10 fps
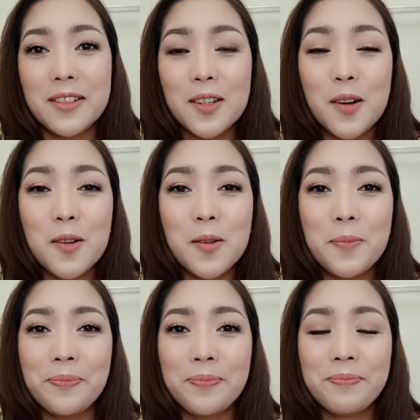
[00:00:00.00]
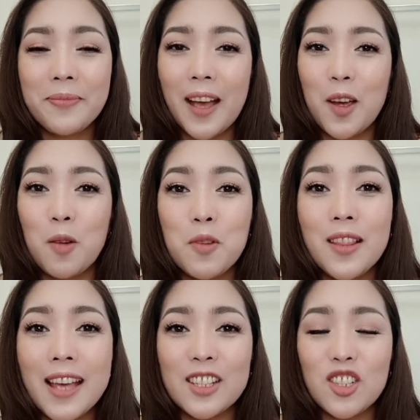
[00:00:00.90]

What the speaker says: So I hope you like